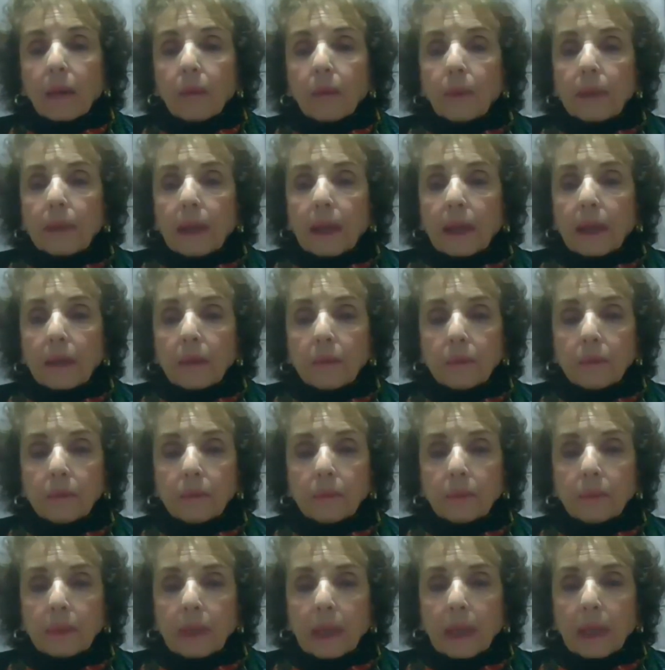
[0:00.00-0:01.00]
when i
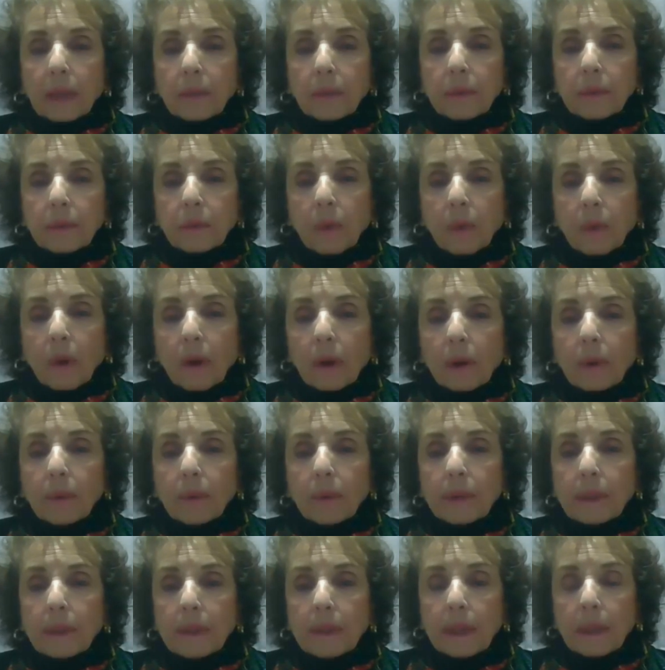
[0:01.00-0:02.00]
when i would walk
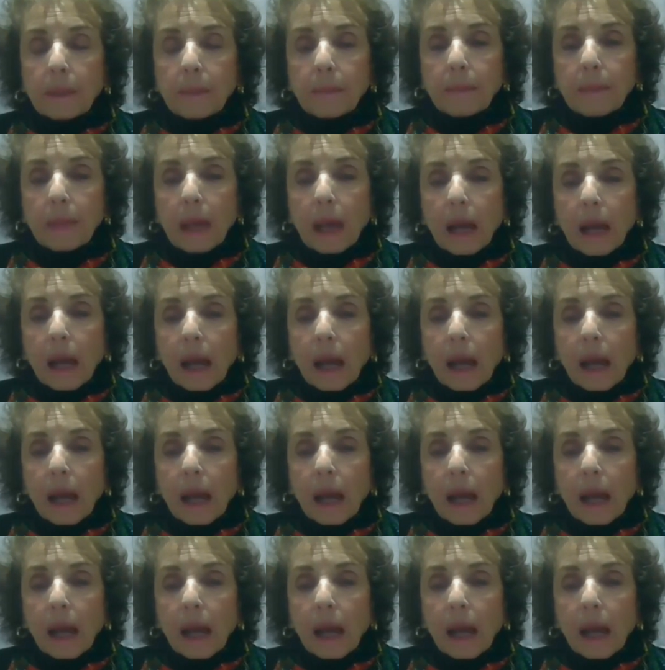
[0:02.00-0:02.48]
with him